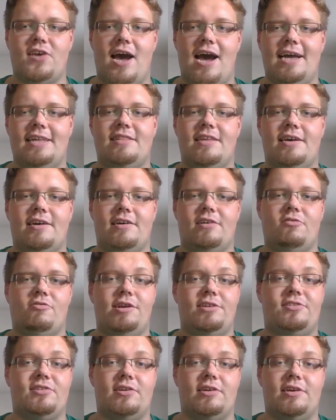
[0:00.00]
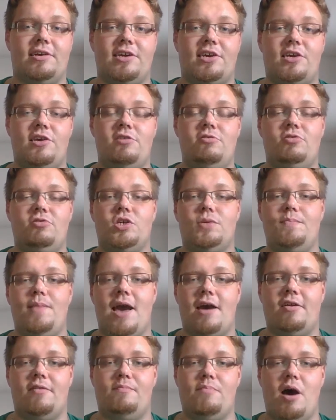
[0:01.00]
I think creates a huge
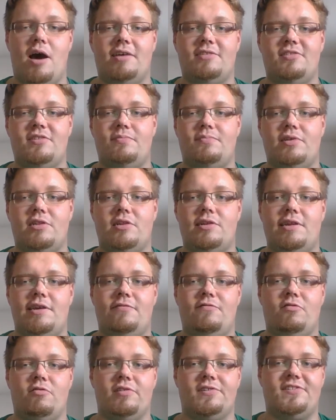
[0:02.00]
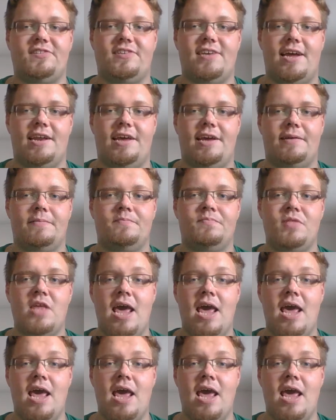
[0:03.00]
amount of possibility for a setting.